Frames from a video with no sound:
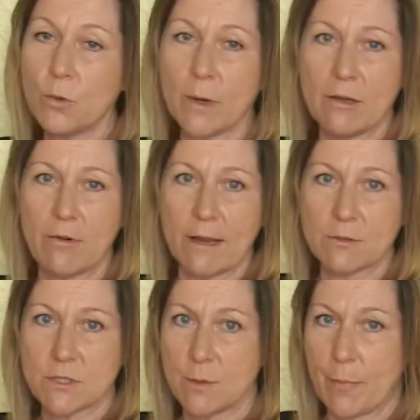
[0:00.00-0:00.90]
the way
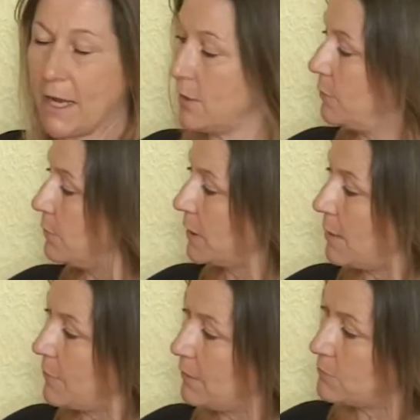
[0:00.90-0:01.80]
round to the back. We want to
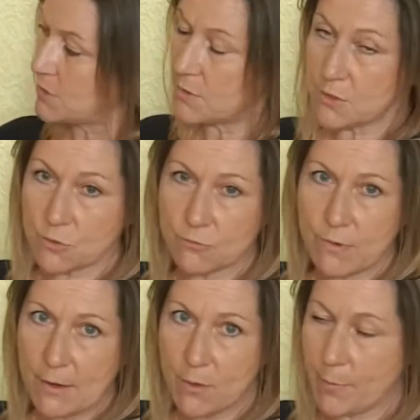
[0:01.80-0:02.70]
come out to sort of
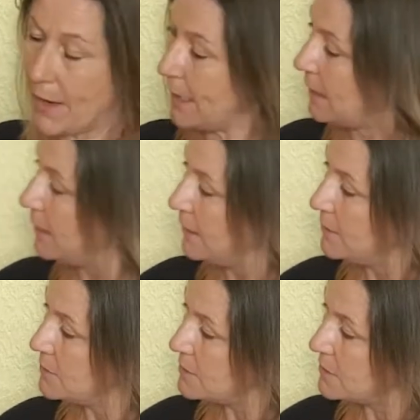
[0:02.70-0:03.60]
round the back
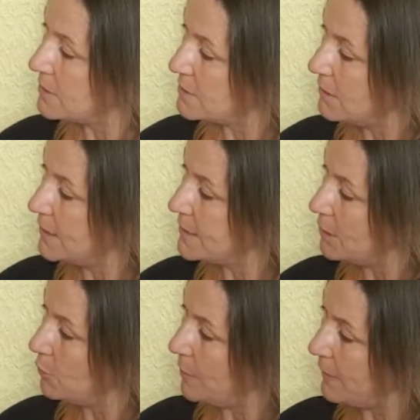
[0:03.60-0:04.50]
to the side a
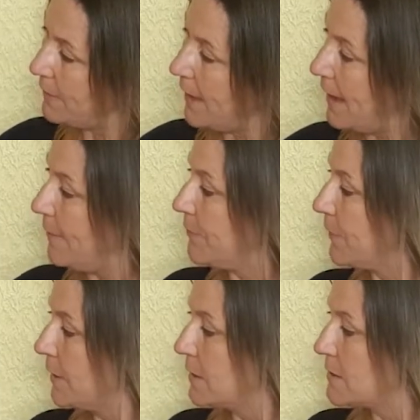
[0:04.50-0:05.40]
little bit there.
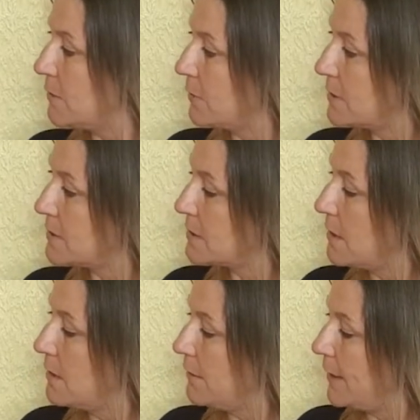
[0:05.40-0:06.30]
So I'm going to
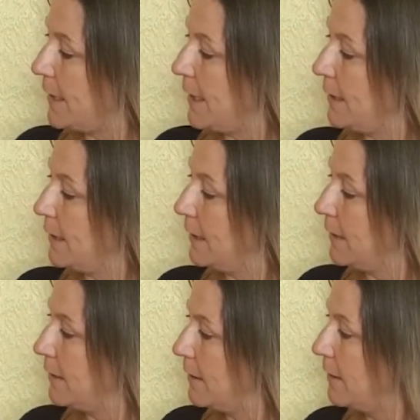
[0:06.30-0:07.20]
start there,
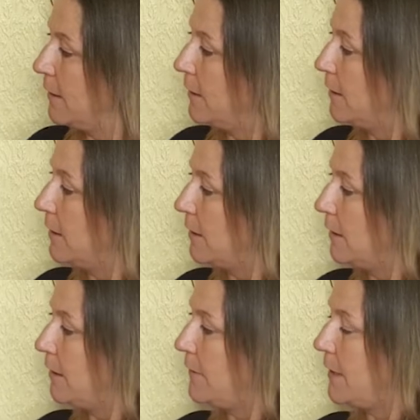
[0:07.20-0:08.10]

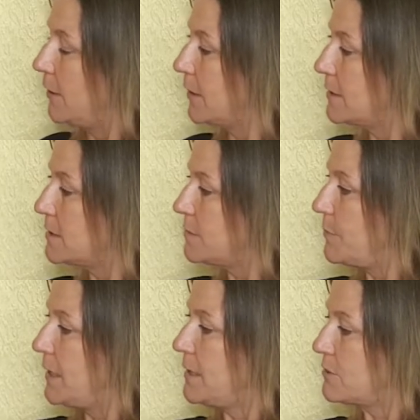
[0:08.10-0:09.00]
and then I'm going to
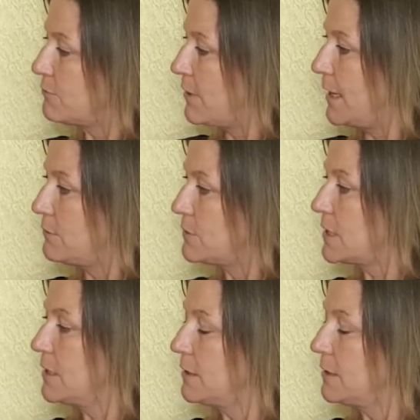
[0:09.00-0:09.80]
spin this round